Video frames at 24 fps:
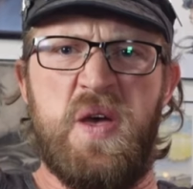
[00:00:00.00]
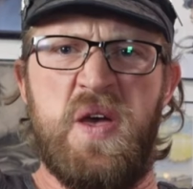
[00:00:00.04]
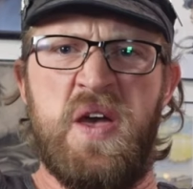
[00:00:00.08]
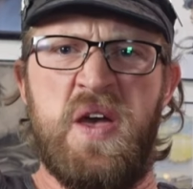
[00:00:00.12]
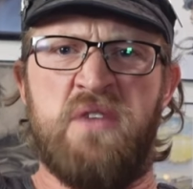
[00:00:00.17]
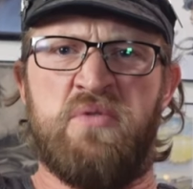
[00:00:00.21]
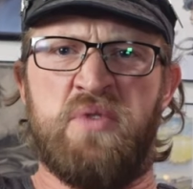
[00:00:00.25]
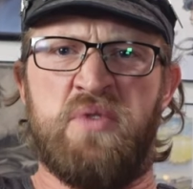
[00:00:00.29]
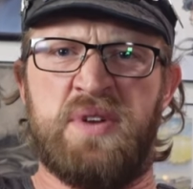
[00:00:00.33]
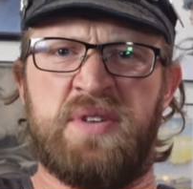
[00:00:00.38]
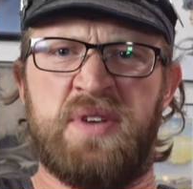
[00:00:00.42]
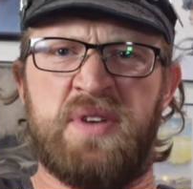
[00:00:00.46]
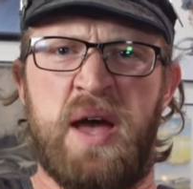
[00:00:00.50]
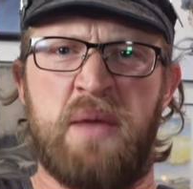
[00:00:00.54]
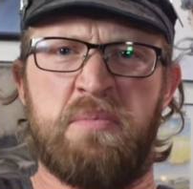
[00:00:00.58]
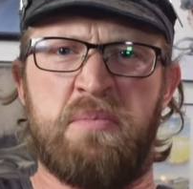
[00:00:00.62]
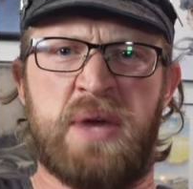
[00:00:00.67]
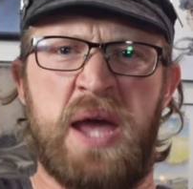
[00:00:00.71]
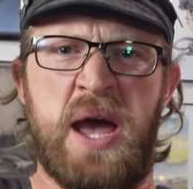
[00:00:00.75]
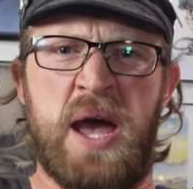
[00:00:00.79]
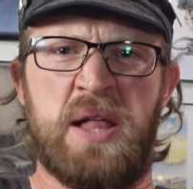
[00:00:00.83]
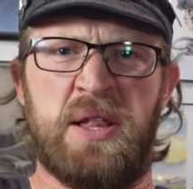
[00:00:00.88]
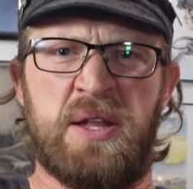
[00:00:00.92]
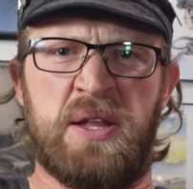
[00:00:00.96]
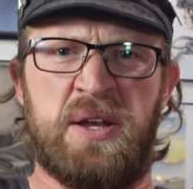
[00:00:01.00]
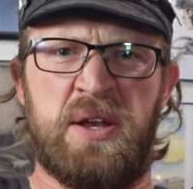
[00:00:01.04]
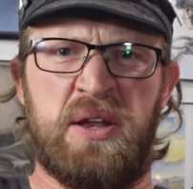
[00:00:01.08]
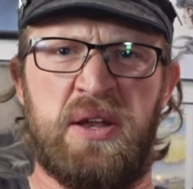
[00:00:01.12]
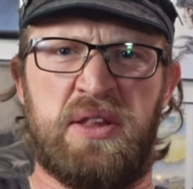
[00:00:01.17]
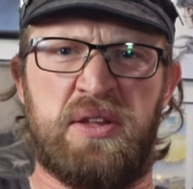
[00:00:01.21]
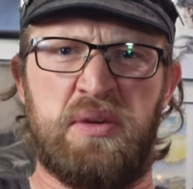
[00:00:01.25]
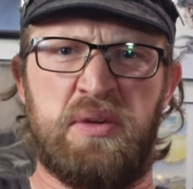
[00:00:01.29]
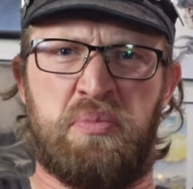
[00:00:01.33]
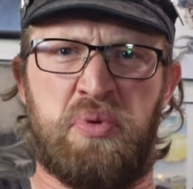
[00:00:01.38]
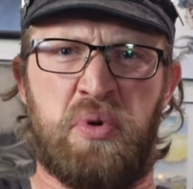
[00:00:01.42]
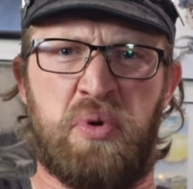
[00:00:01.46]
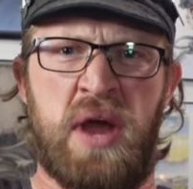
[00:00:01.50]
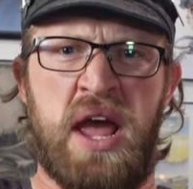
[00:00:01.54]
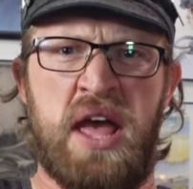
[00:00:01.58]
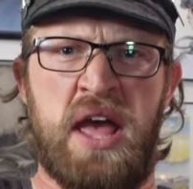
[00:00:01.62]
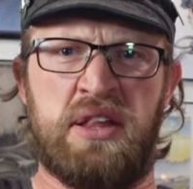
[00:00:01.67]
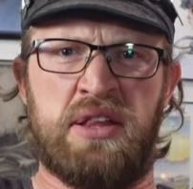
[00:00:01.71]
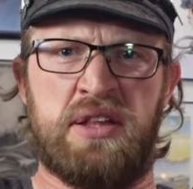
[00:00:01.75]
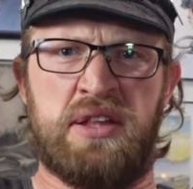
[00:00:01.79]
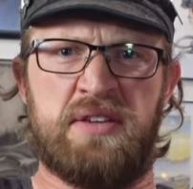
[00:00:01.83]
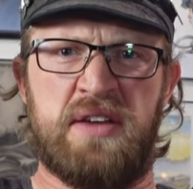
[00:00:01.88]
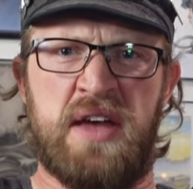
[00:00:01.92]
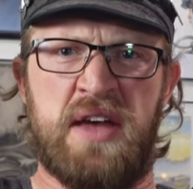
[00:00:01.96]
Every time Kaladin's
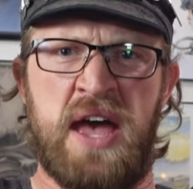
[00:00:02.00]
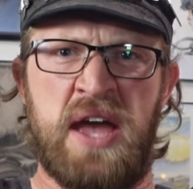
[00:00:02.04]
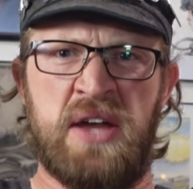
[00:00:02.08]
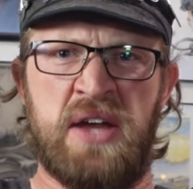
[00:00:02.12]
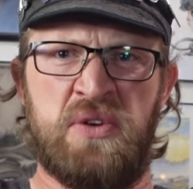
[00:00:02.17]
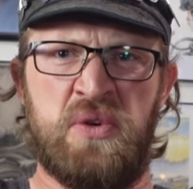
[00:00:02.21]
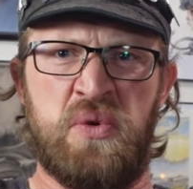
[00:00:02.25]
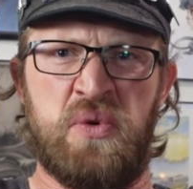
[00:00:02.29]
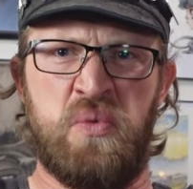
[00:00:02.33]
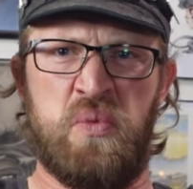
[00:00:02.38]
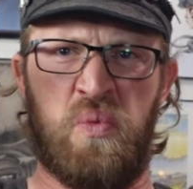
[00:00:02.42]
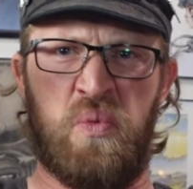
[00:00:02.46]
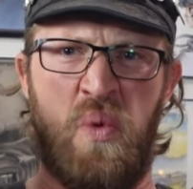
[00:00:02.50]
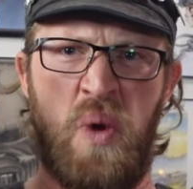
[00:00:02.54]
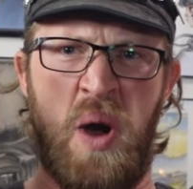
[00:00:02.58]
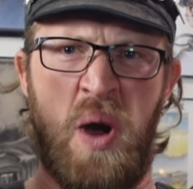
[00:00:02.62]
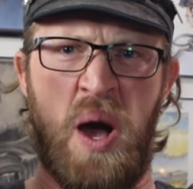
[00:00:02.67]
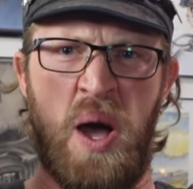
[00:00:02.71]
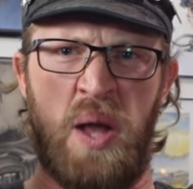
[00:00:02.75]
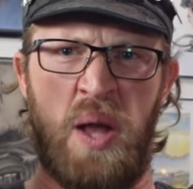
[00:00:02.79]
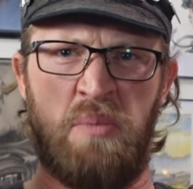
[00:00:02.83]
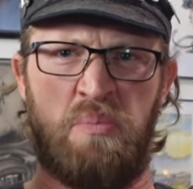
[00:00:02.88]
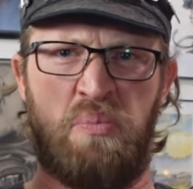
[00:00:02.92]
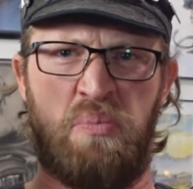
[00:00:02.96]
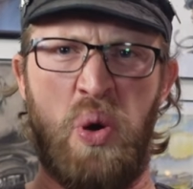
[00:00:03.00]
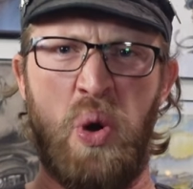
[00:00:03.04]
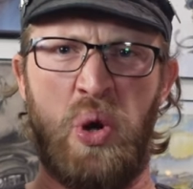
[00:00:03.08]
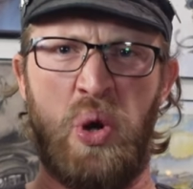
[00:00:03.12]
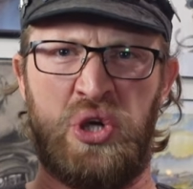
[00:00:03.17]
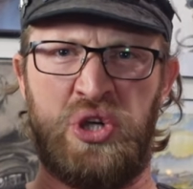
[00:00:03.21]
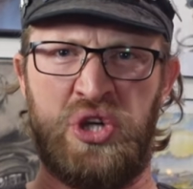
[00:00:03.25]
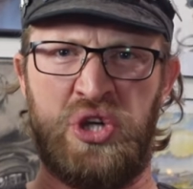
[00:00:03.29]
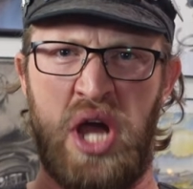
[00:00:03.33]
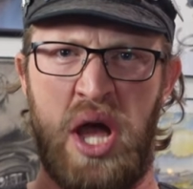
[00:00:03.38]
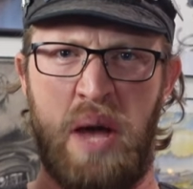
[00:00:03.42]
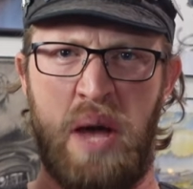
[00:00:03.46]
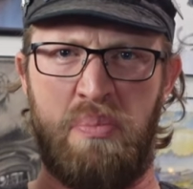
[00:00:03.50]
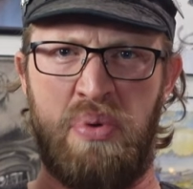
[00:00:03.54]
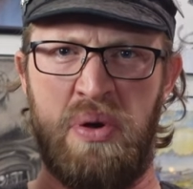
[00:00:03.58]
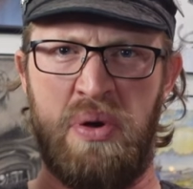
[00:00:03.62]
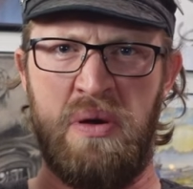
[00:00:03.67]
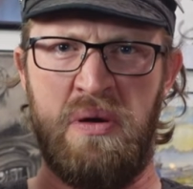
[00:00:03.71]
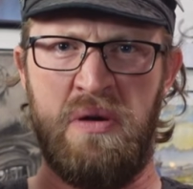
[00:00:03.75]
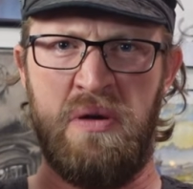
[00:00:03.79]
depressed, I do 1 push-up.